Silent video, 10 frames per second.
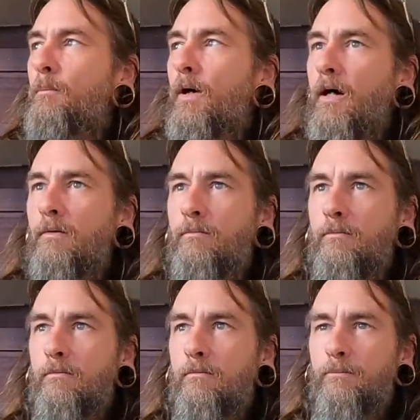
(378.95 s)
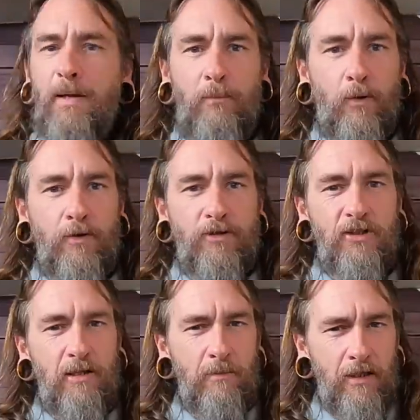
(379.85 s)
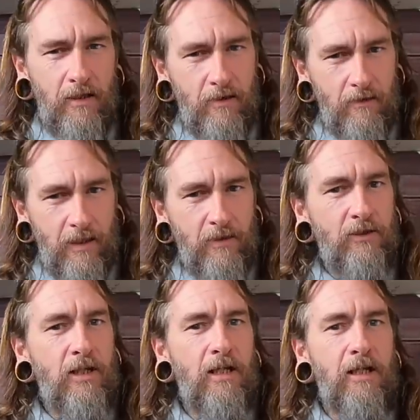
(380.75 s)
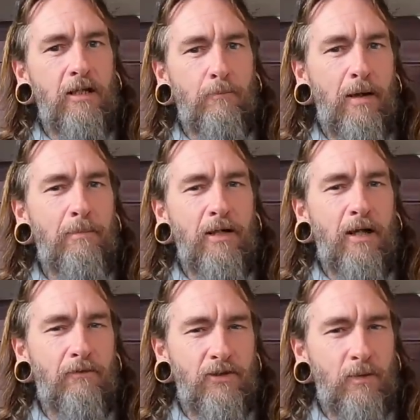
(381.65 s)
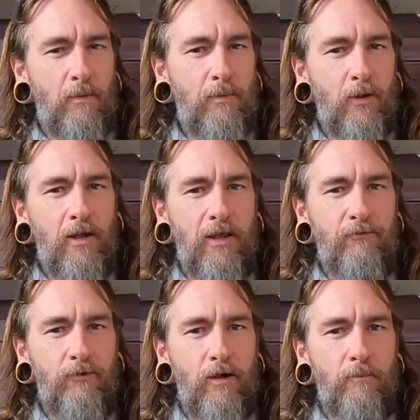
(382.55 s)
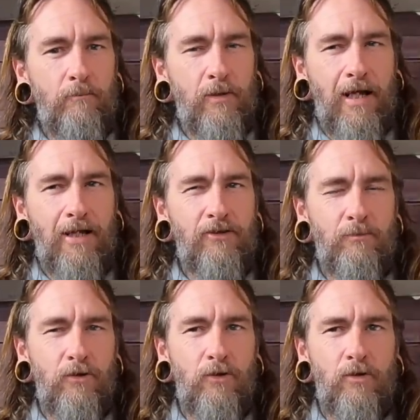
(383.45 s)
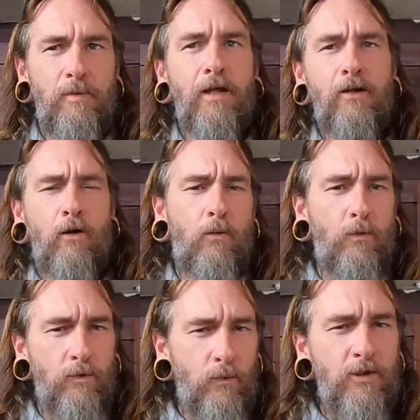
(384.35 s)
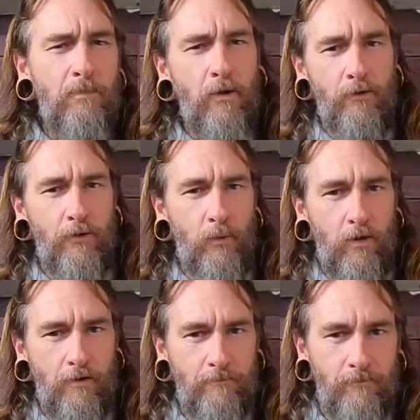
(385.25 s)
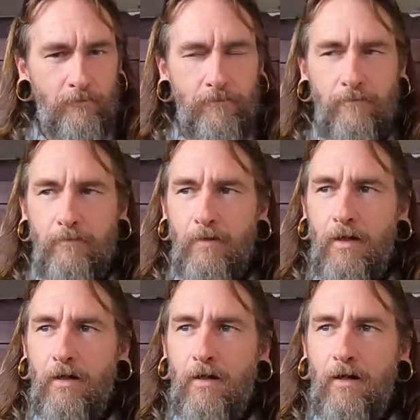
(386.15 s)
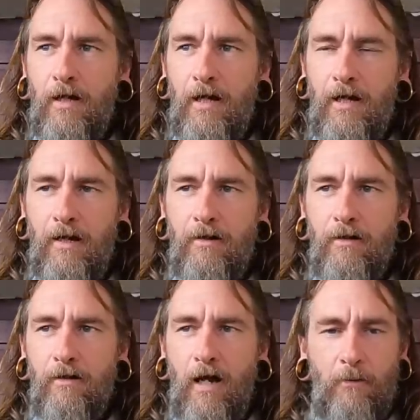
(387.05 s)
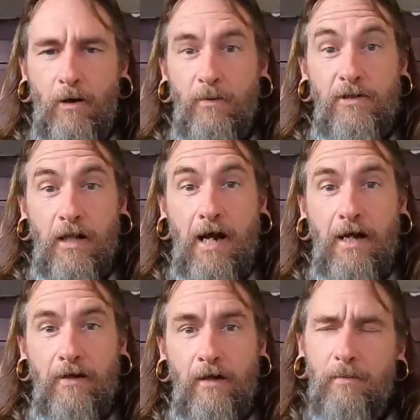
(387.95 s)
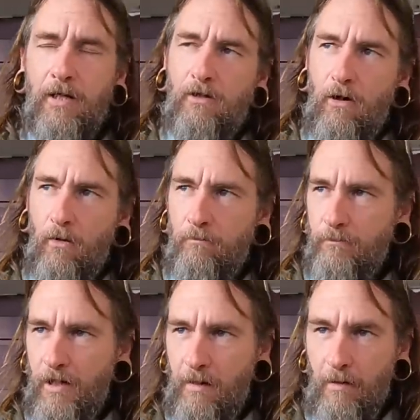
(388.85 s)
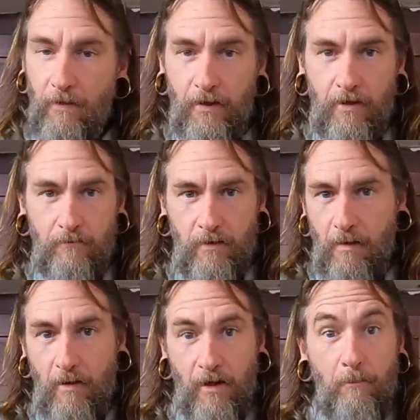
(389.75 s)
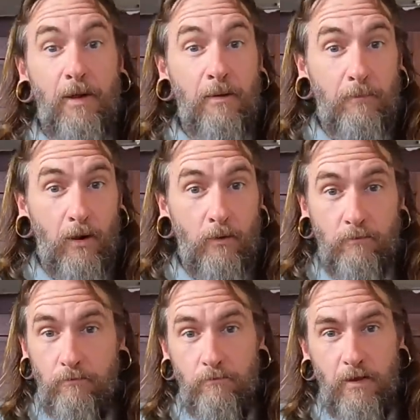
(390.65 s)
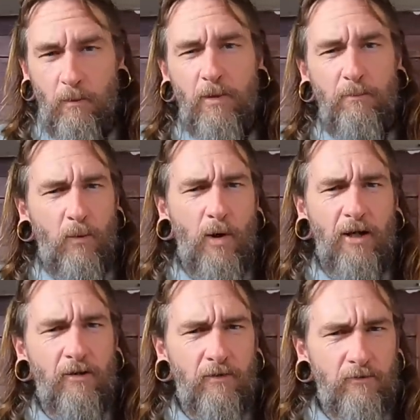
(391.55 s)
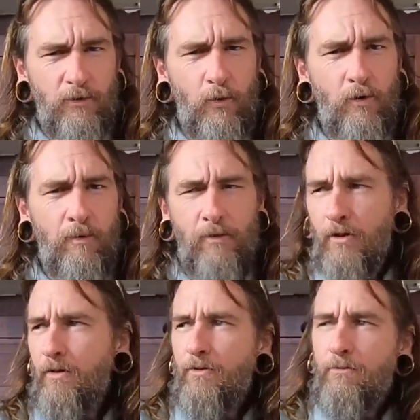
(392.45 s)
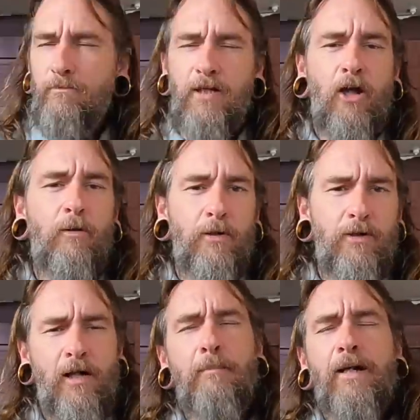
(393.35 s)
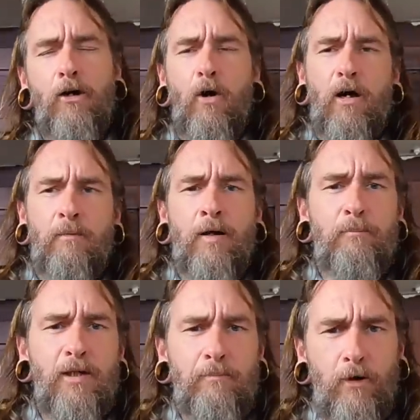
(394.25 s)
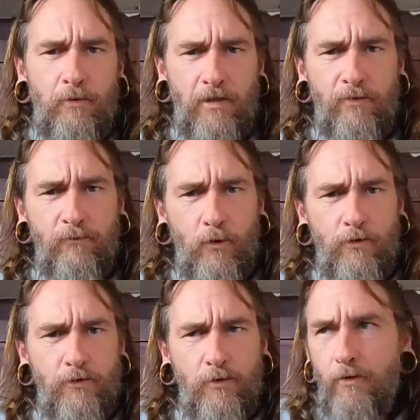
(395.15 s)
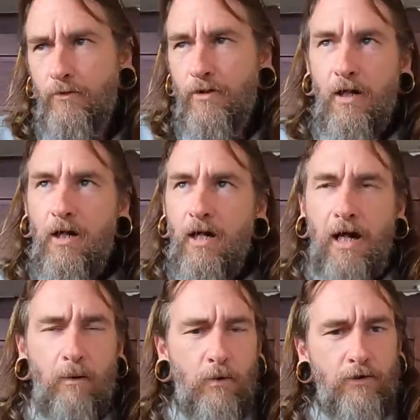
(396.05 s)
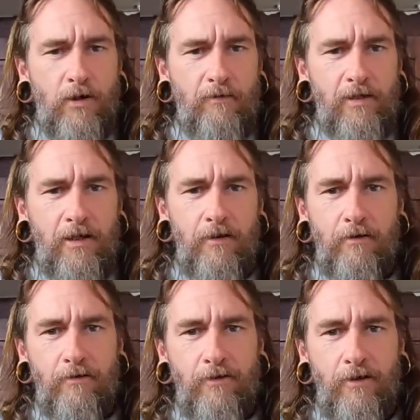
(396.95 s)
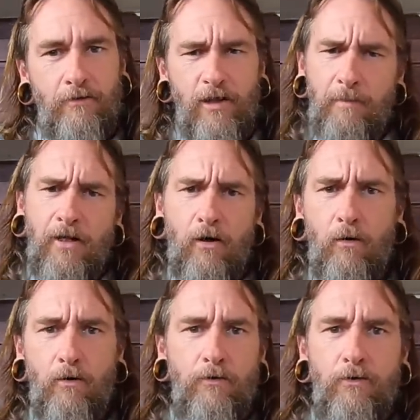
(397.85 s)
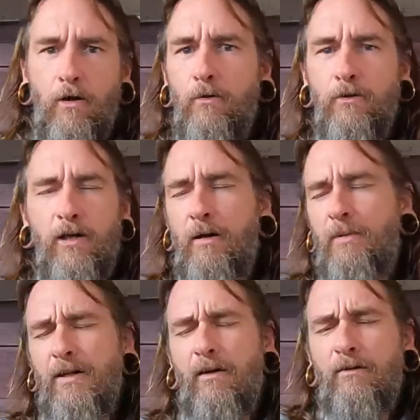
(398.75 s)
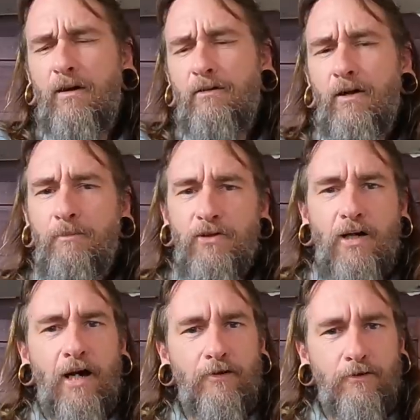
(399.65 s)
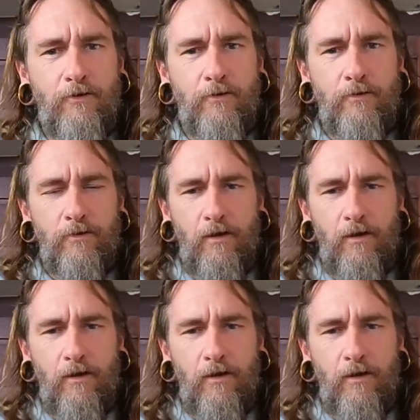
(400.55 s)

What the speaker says: But people would see me in the dinghy and maybe not even see what boat I left from, but I had some dudes be like, oh, which boat are you on? And I would always lie and be like, oh, yeah, I'm on a big boat. I wouldn't point to them or tell them or anything. I'm like, oh, I'm on my big boat with like four other dudes and we're driving here, you know. And they'd be like, oh, are you the owner? And I'm like, oh, no, I'm just hired crew.